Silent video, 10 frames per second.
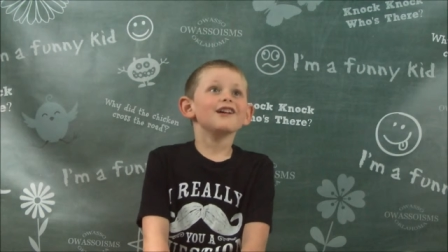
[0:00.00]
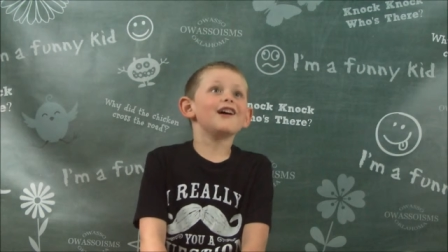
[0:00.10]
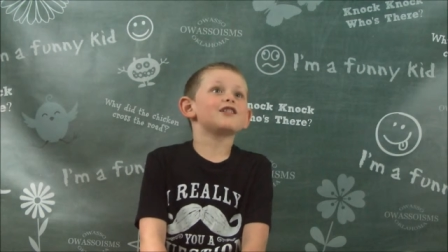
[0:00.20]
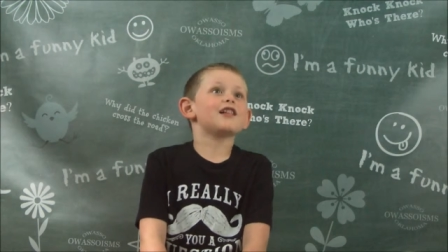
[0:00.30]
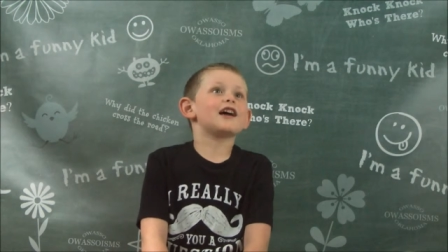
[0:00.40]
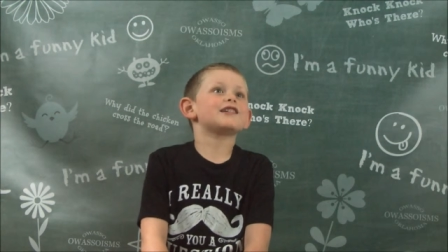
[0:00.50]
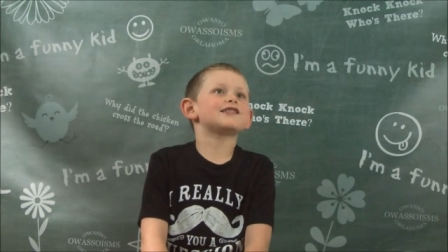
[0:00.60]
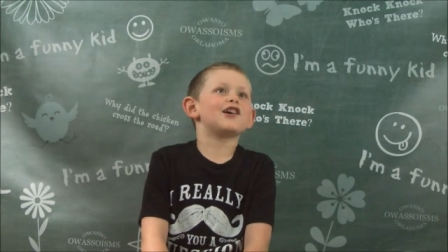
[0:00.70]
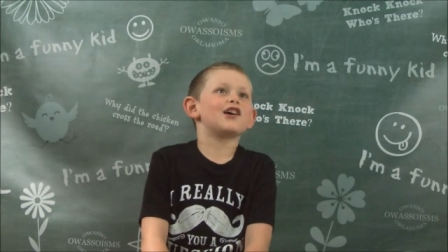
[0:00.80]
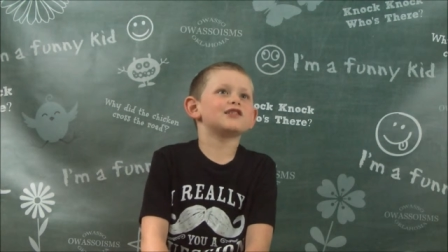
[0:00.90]
I like
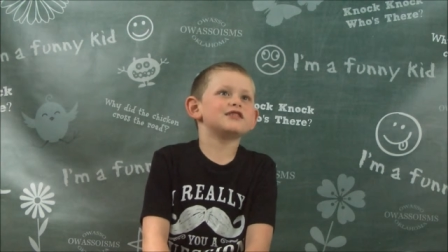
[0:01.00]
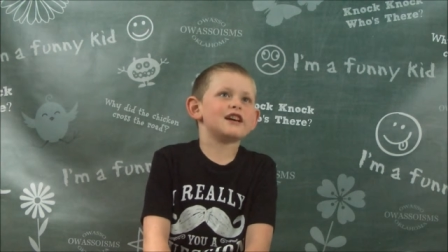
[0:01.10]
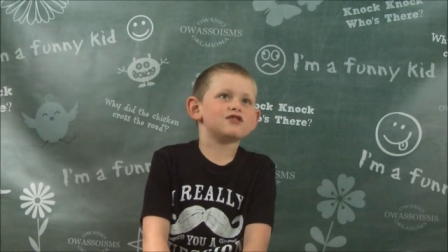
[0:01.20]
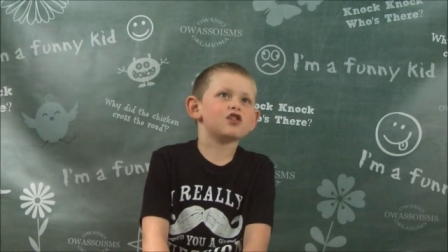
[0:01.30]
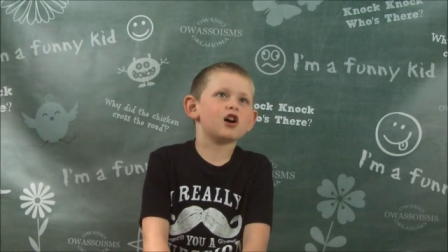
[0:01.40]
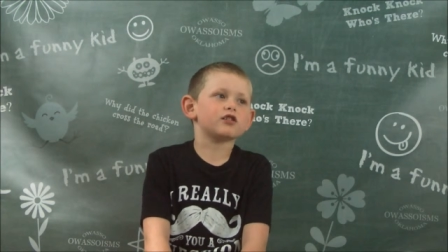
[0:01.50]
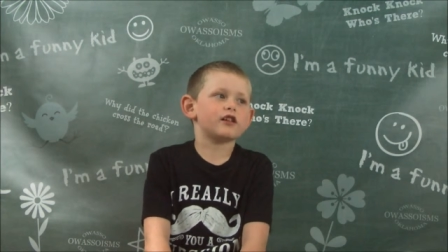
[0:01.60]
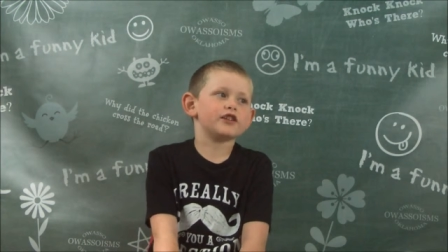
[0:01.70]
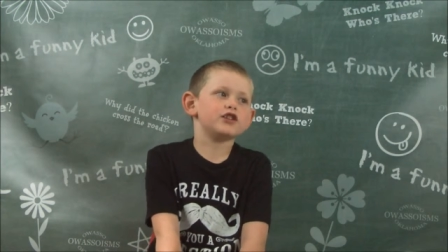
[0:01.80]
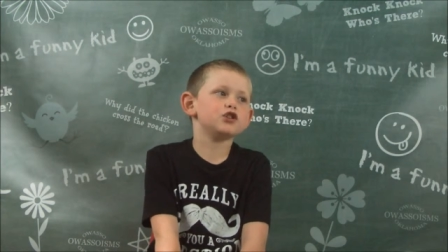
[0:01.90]
dogs that talk
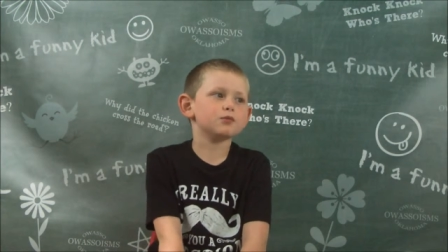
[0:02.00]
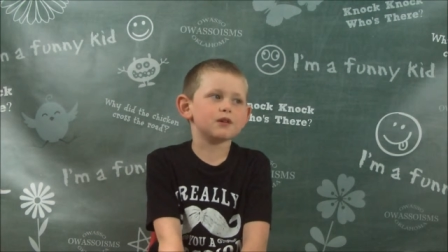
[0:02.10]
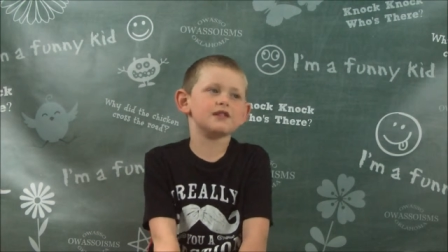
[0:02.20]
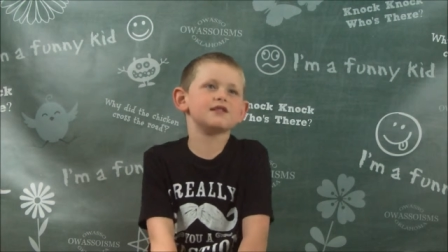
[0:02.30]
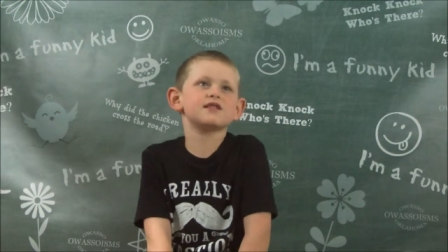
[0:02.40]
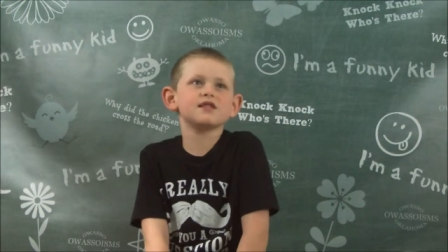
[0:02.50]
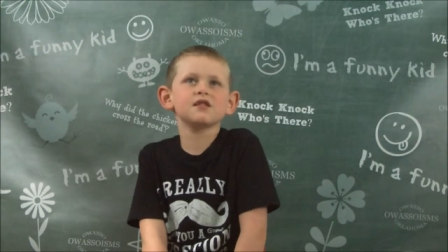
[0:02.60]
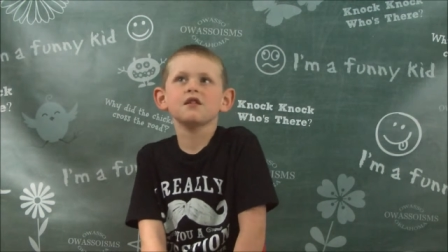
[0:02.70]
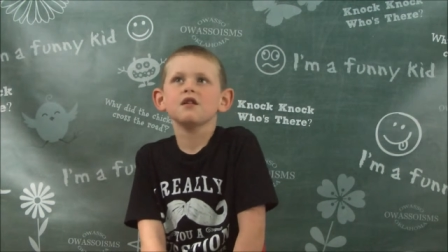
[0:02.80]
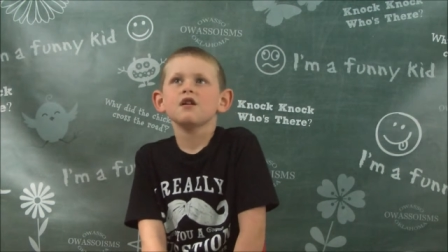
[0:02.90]
like humans
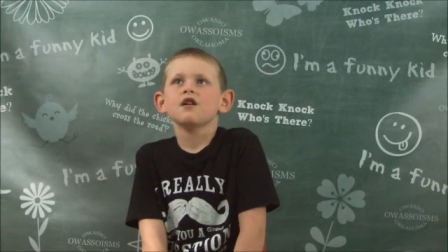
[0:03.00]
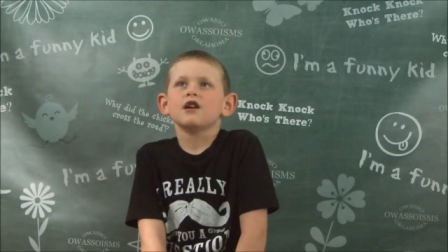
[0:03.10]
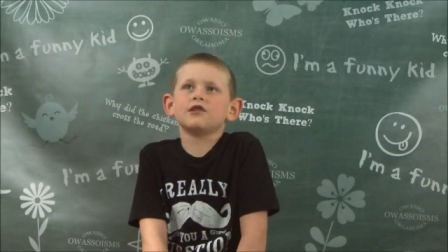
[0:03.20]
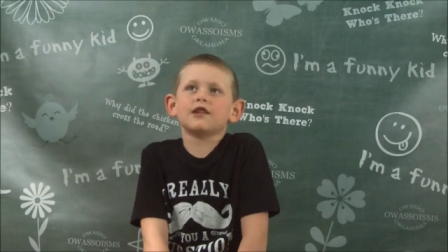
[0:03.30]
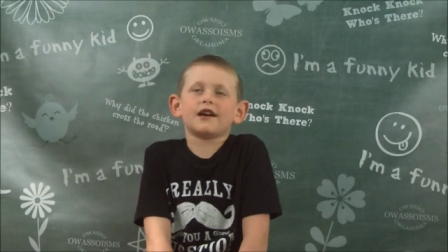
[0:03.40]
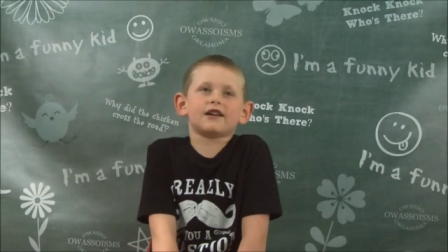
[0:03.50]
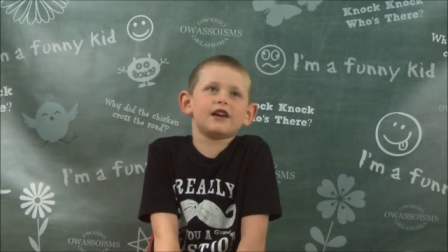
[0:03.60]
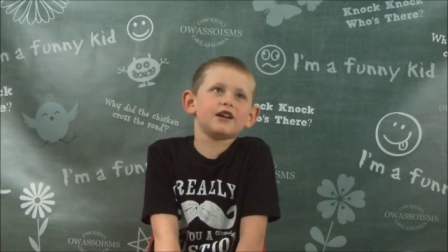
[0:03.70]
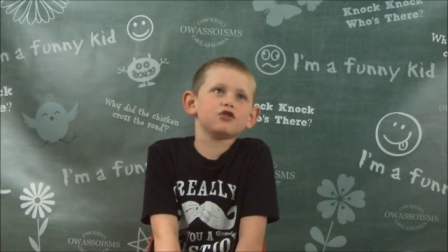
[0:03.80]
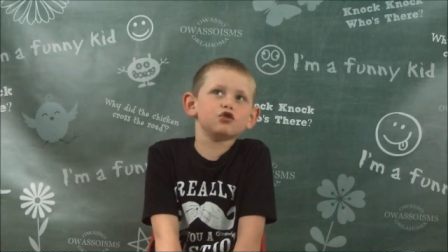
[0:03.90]
and that
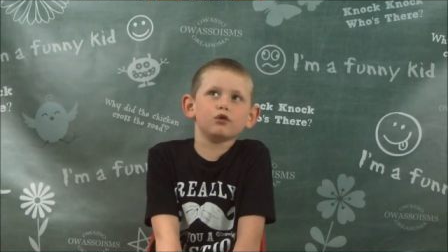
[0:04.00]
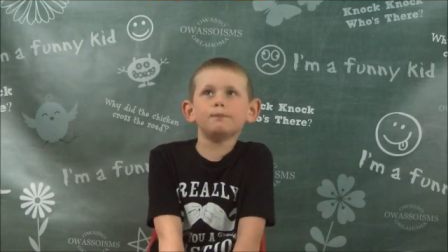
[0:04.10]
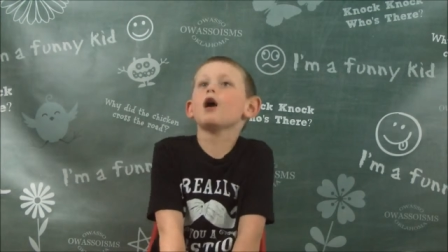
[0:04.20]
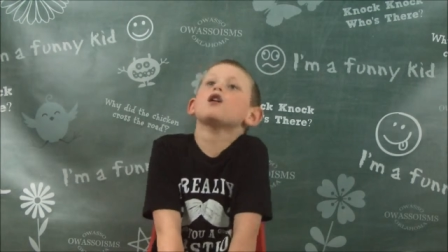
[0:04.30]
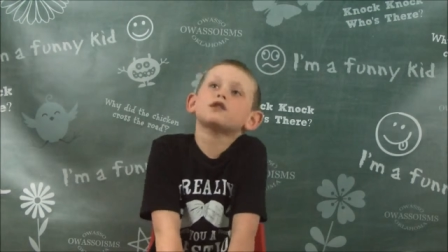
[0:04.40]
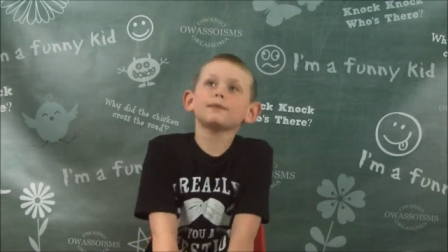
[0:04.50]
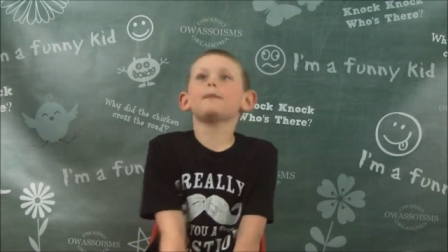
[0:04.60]
can do bark